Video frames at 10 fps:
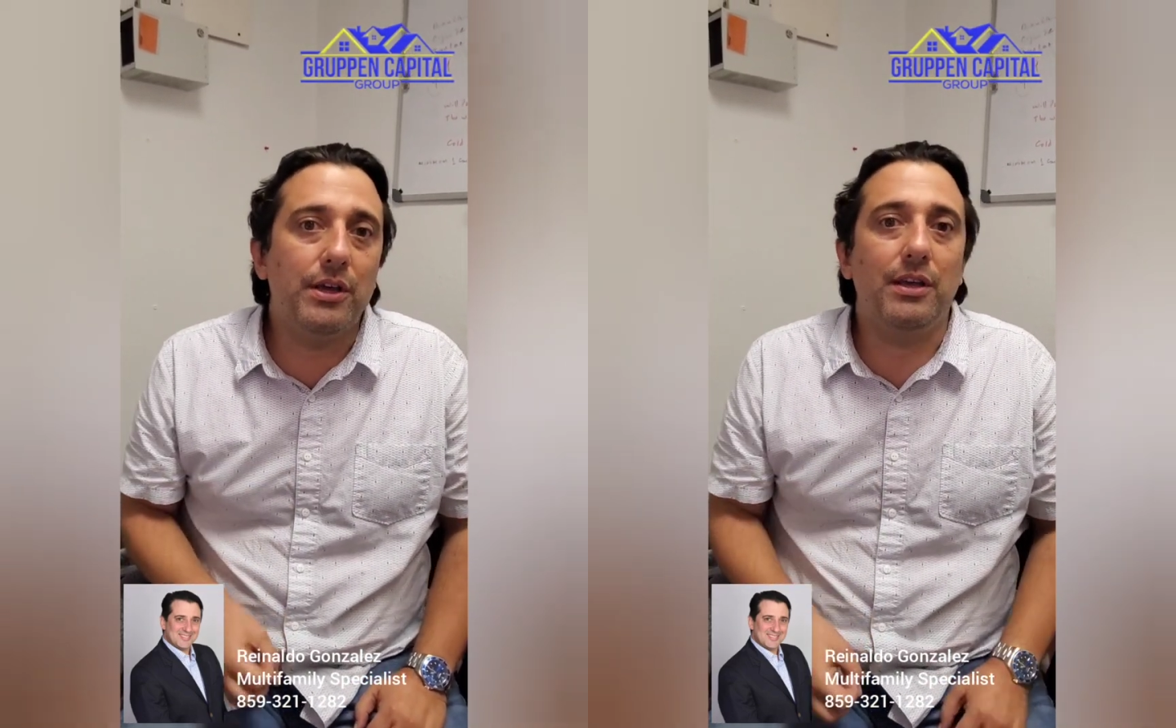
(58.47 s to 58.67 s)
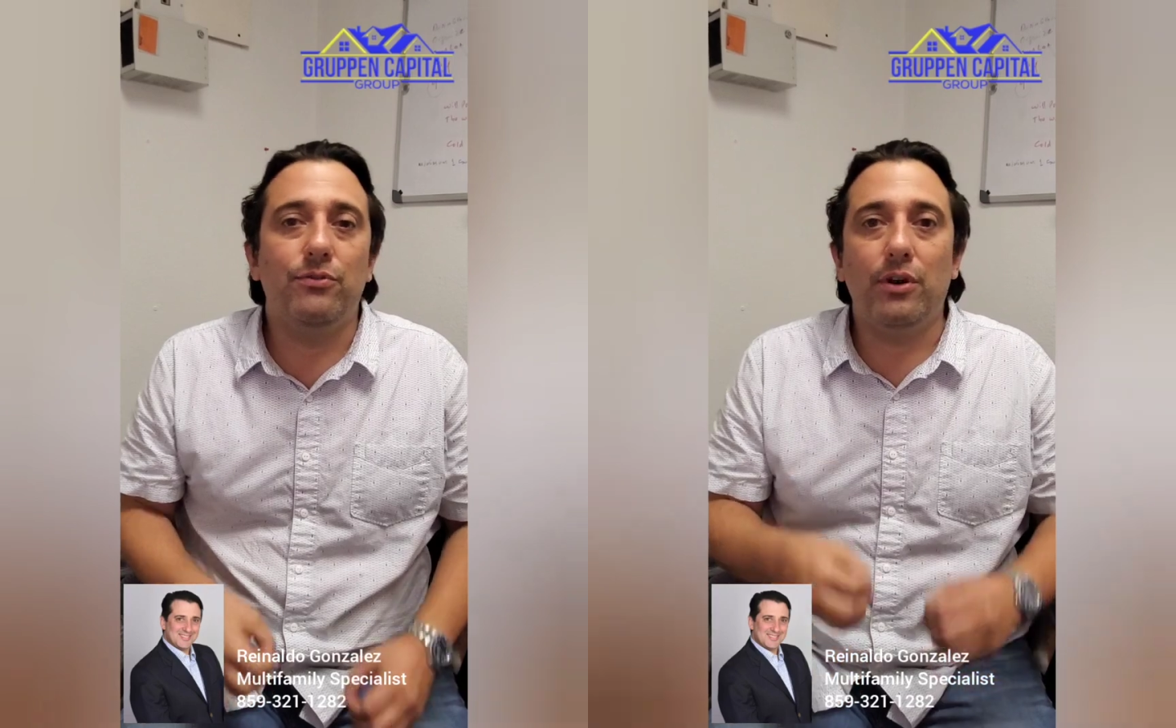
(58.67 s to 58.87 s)

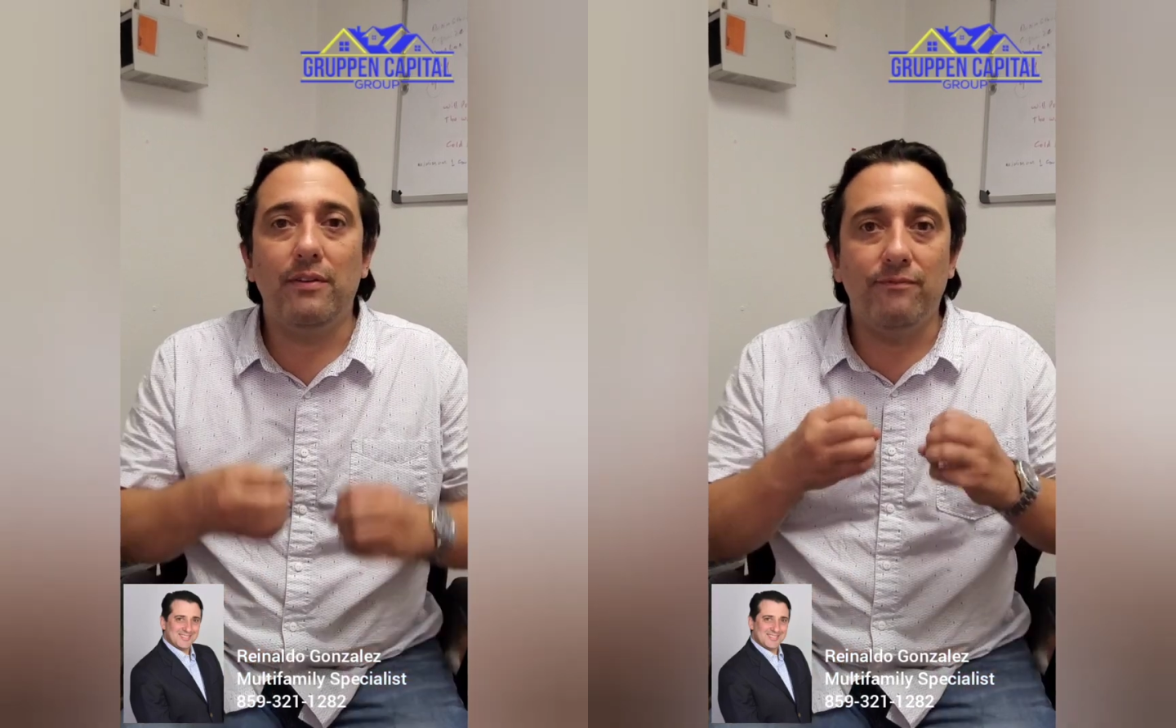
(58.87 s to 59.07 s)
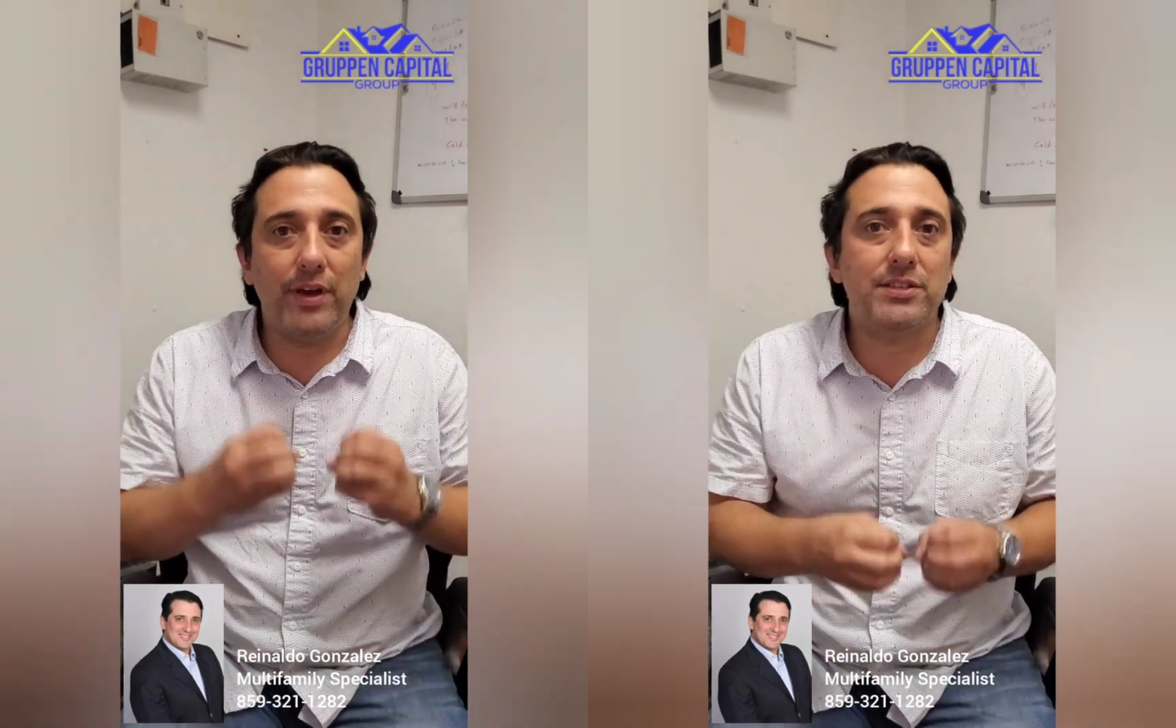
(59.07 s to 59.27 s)
If you're
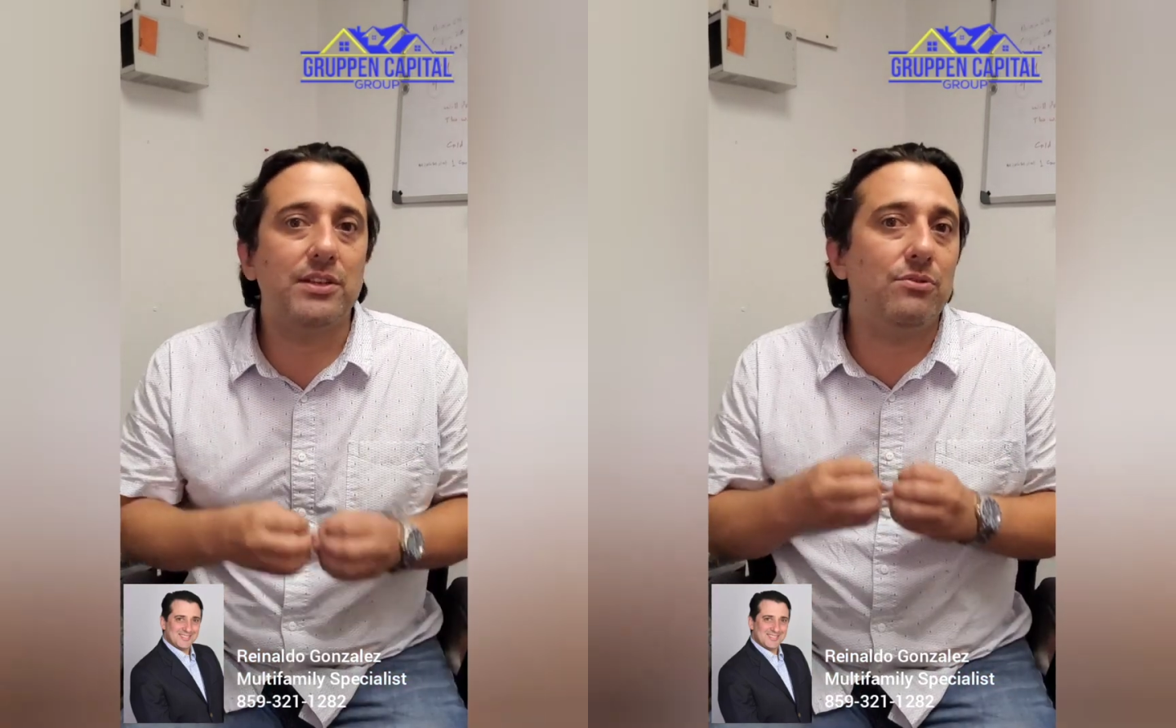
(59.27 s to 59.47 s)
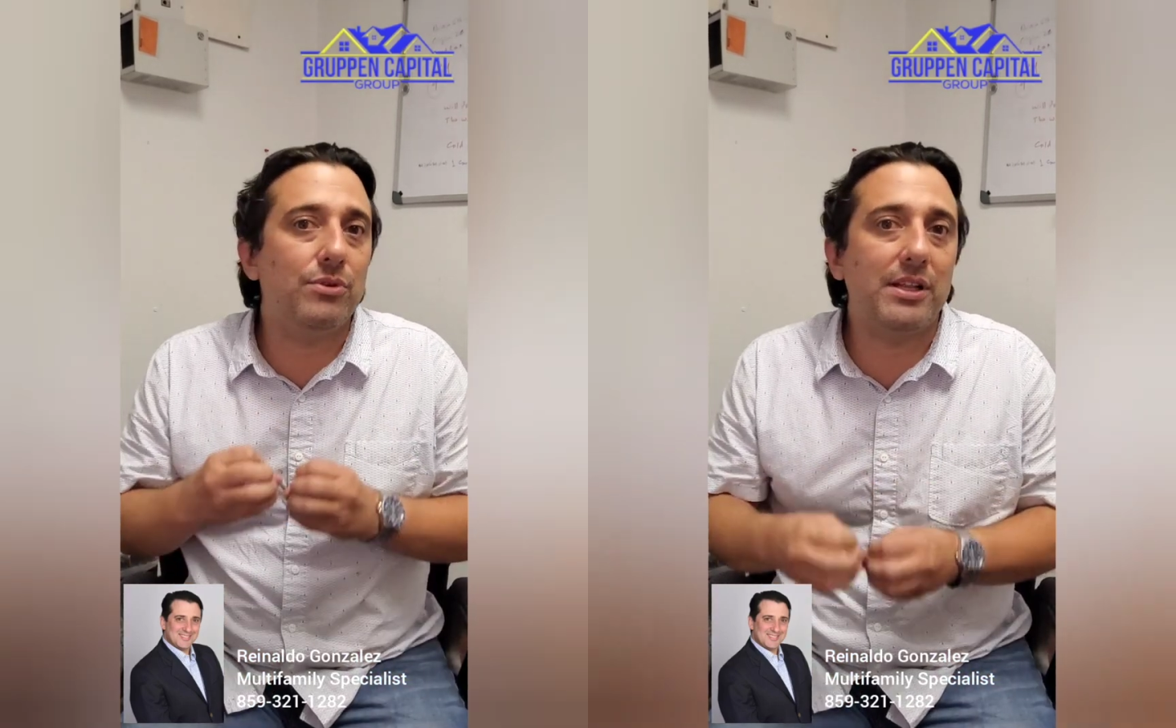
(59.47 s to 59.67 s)

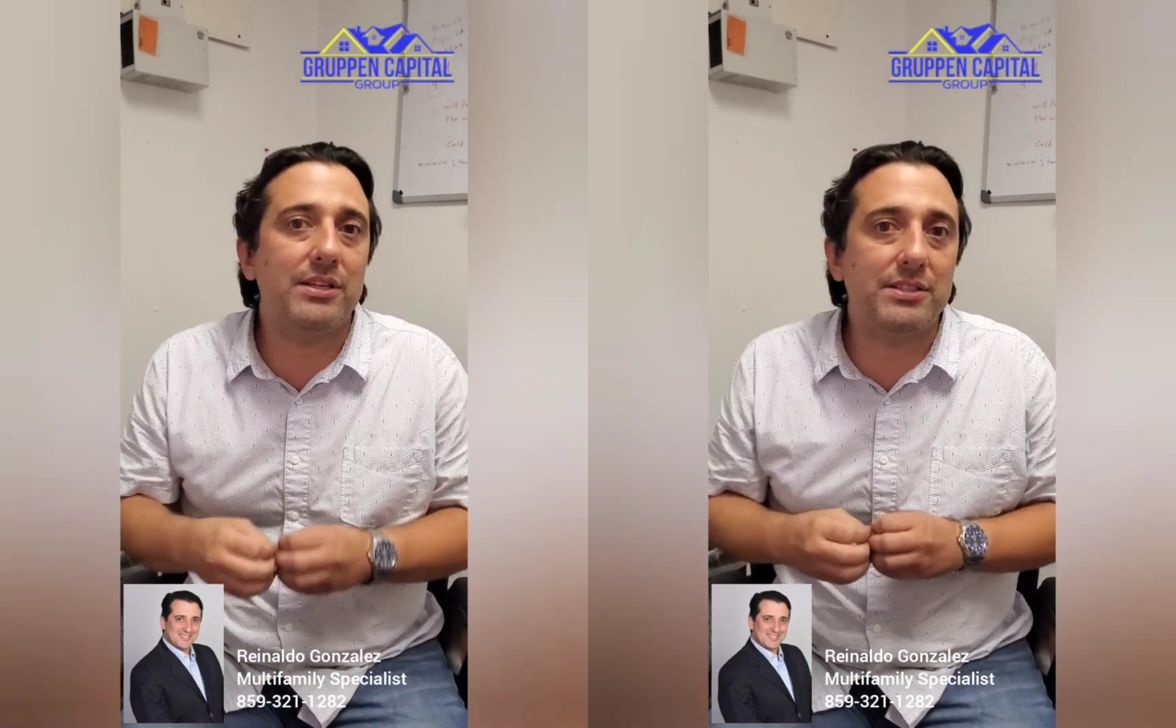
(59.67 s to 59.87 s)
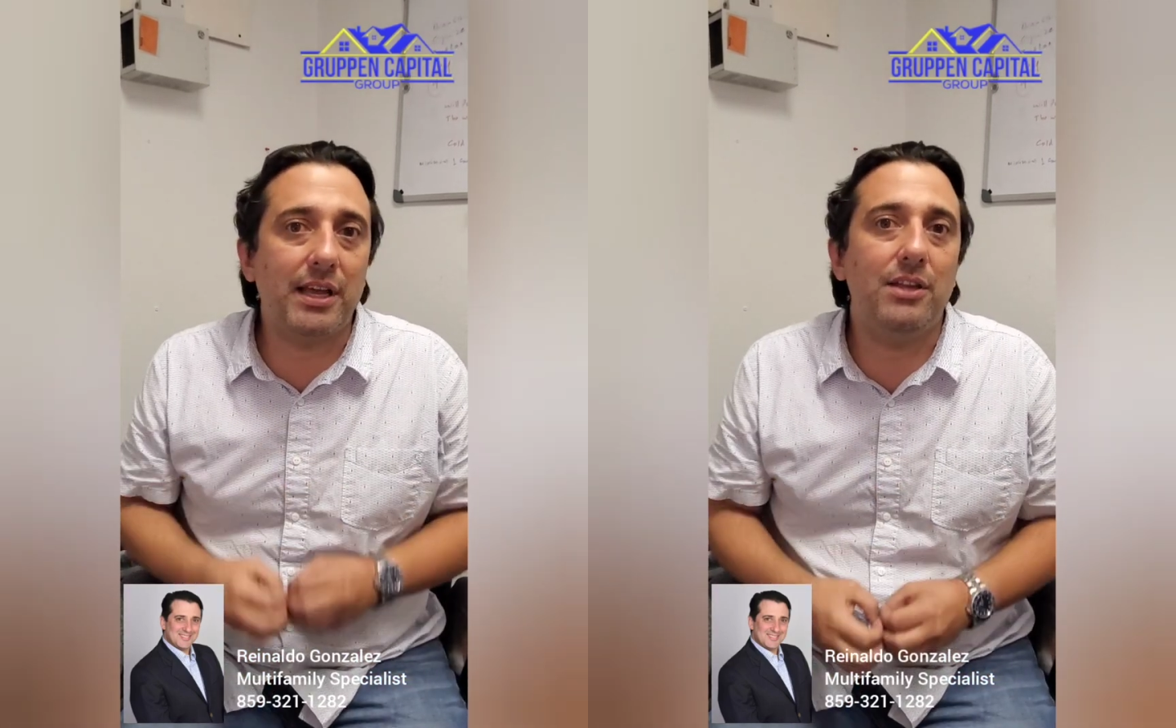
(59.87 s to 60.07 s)
investing in real
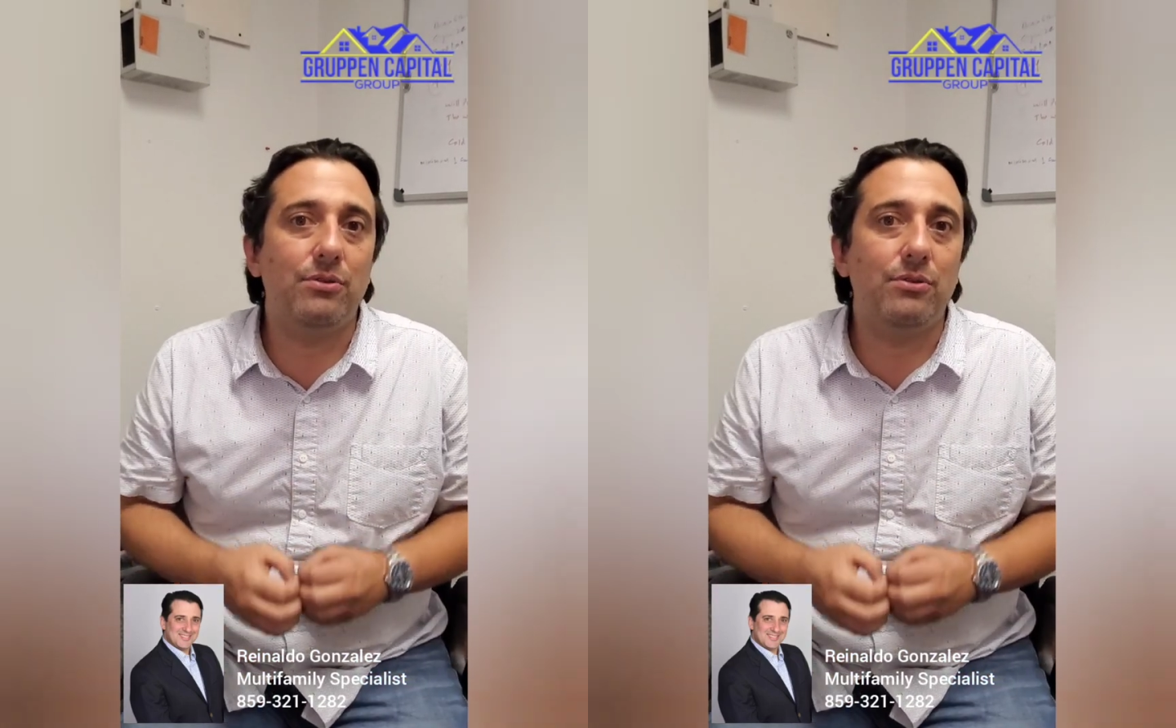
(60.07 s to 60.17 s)
estate,